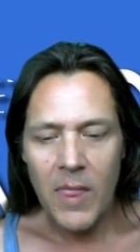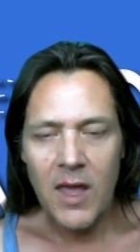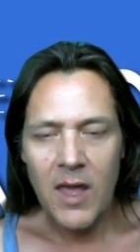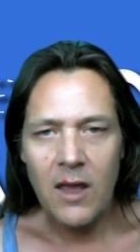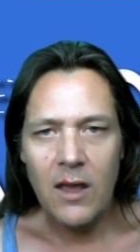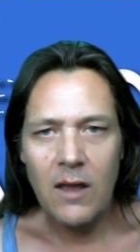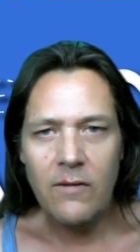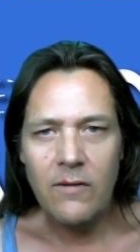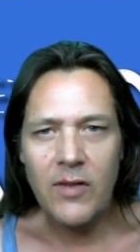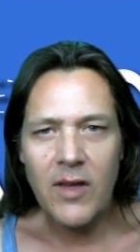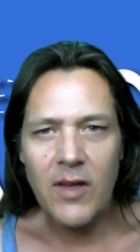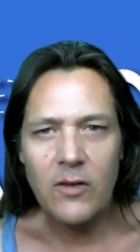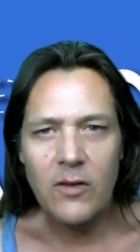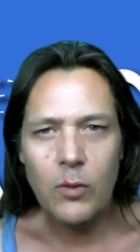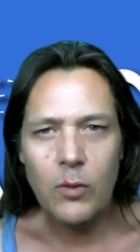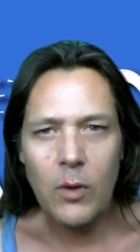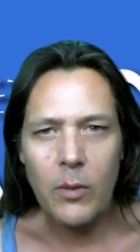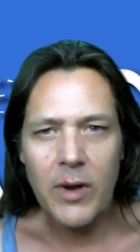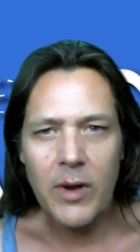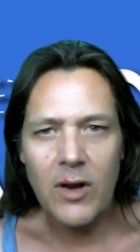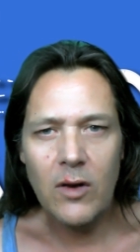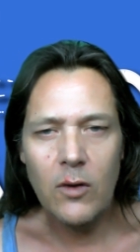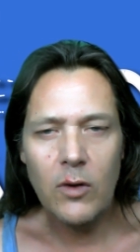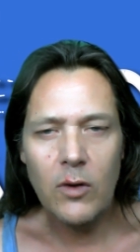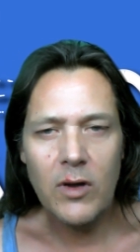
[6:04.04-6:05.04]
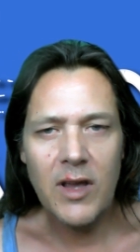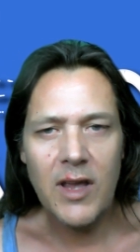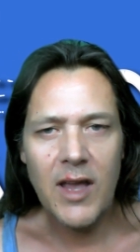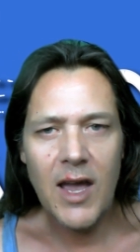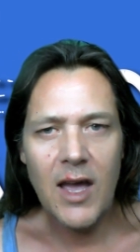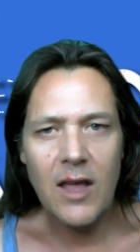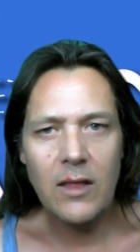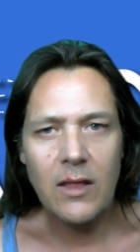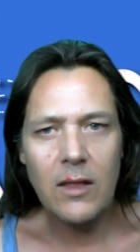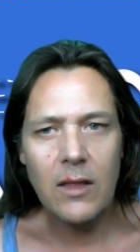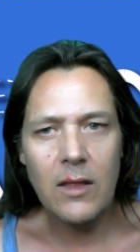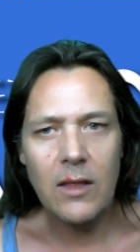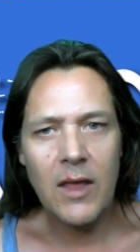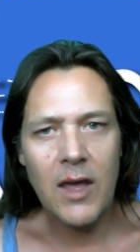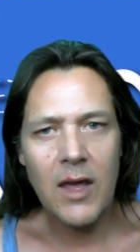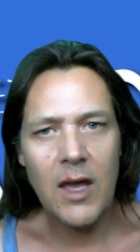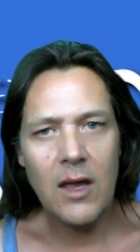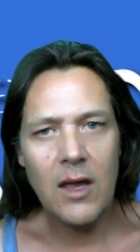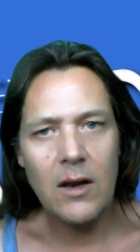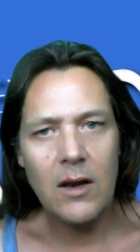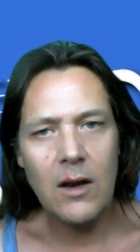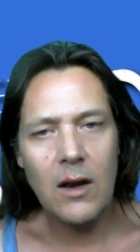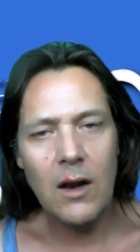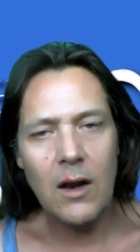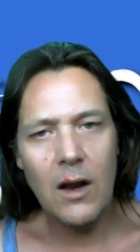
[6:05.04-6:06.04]
if that's what we're looking at
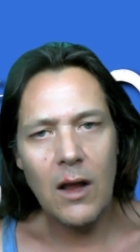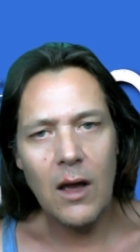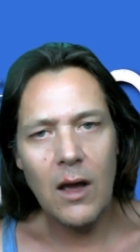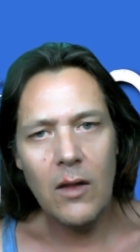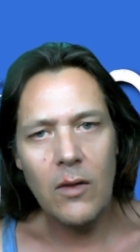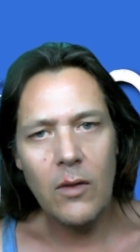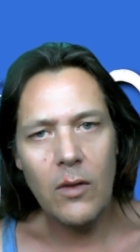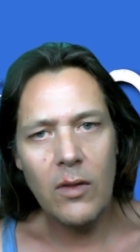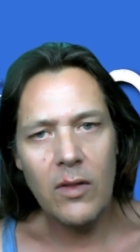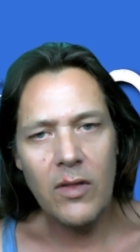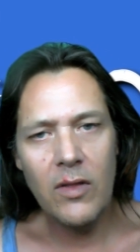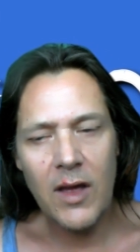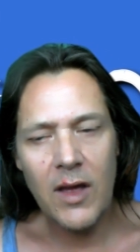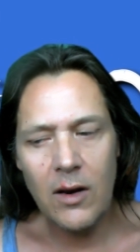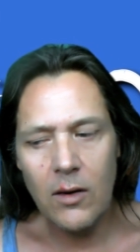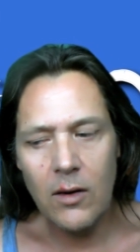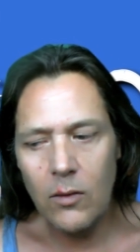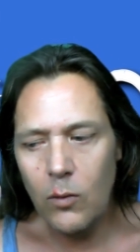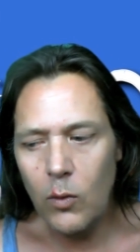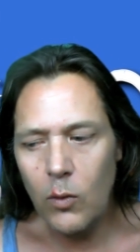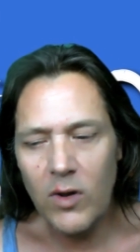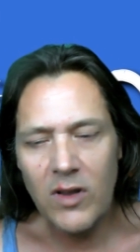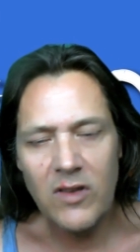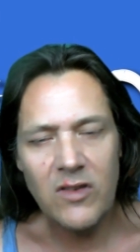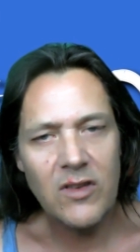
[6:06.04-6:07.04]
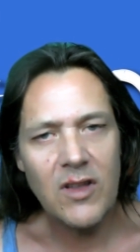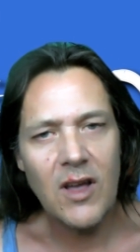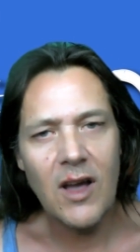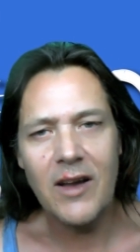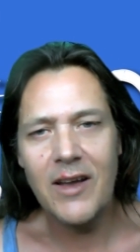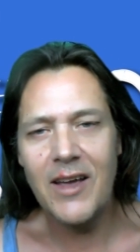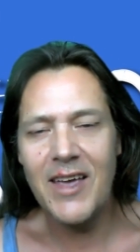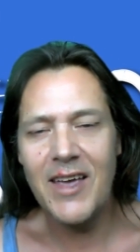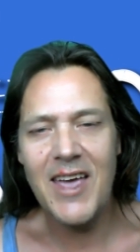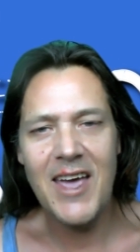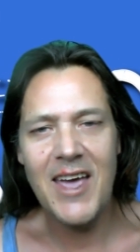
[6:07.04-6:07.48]
then then we're stuck